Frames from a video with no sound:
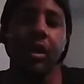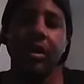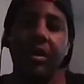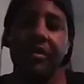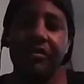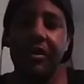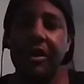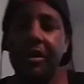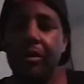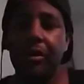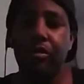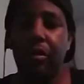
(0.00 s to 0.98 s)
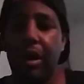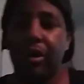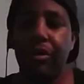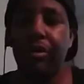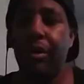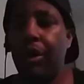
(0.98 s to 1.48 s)
this video in a
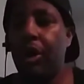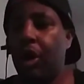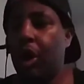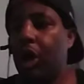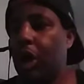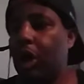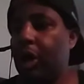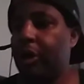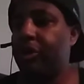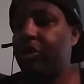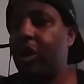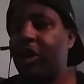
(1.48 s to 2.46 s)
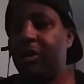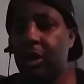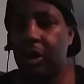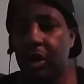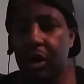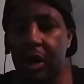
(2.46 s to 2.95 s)
while, uh, so I
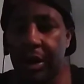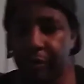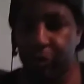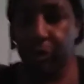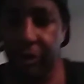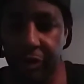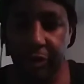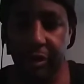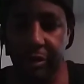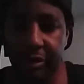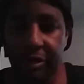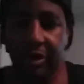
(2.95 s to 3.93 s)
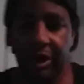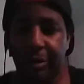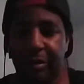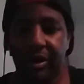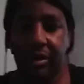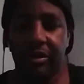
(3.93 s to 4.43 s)
thought I would do it
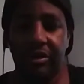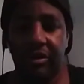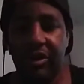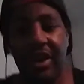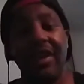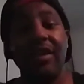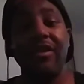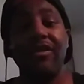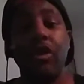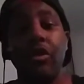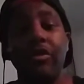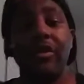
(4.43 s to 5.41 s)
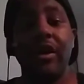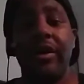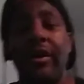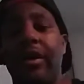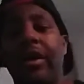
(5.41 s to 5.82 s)
today because today is Thursday.